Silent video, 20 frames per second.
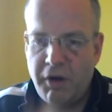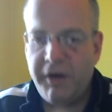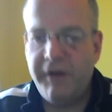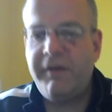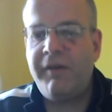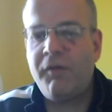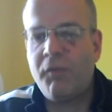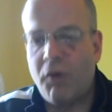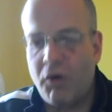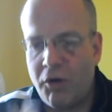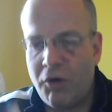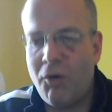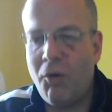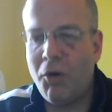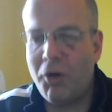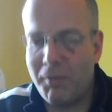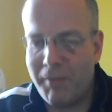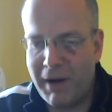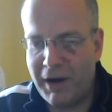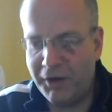Right, this is what I
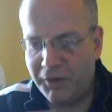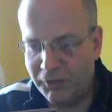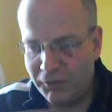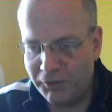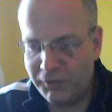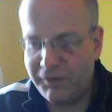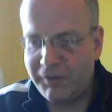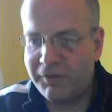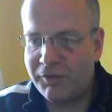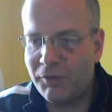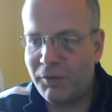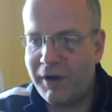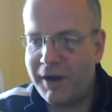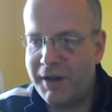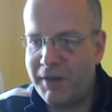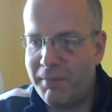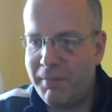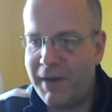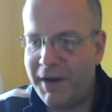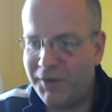call a manual. This is the
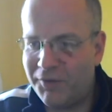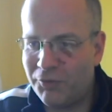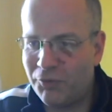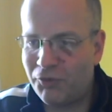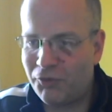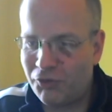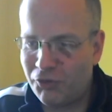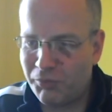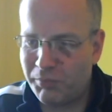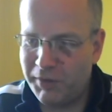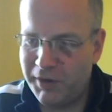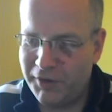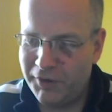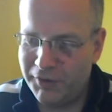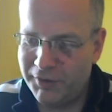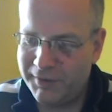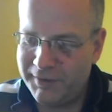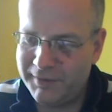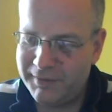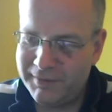way the manual should be
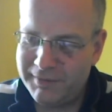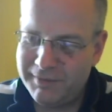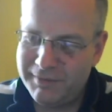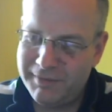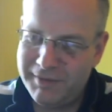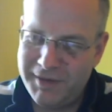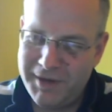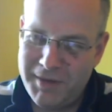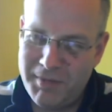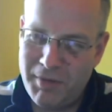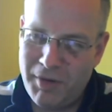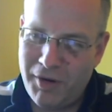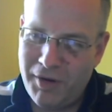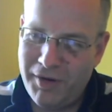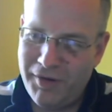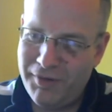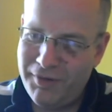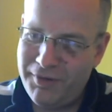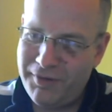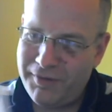done, in my
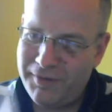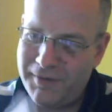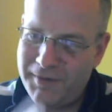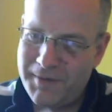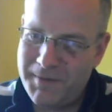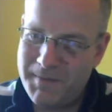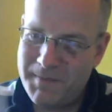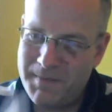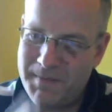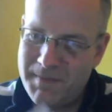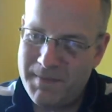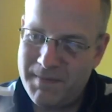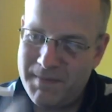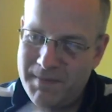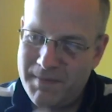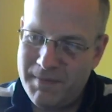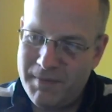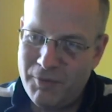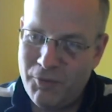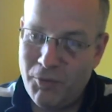eyes,
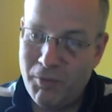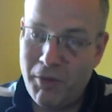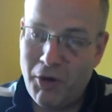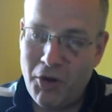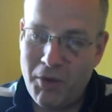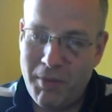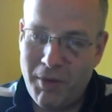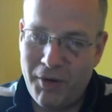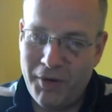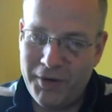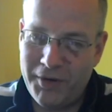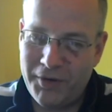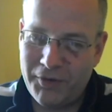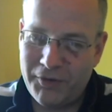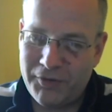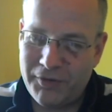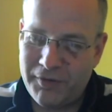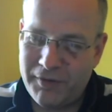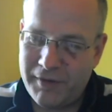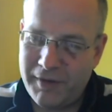or my mind
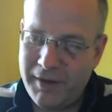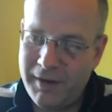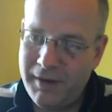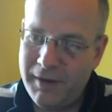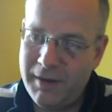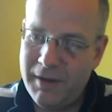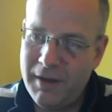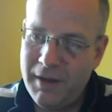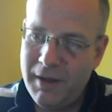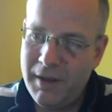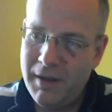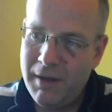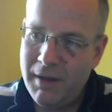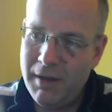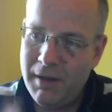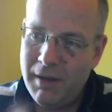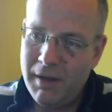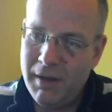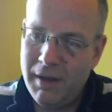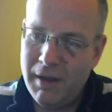I should say.
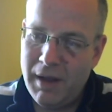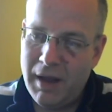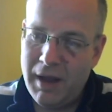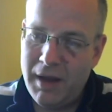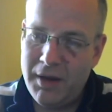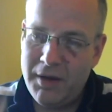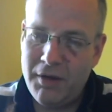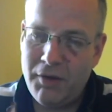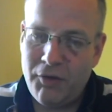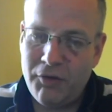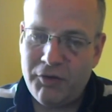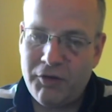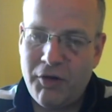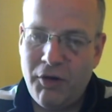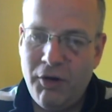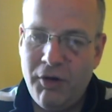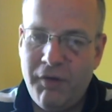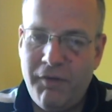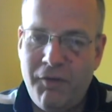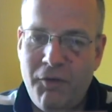Nice
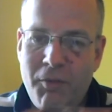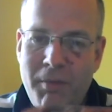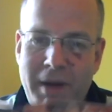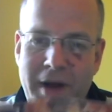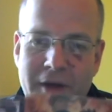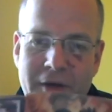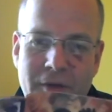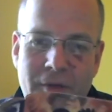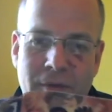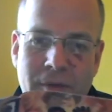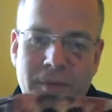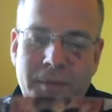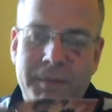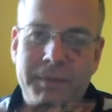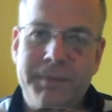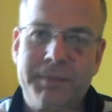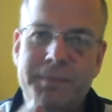colourful manual.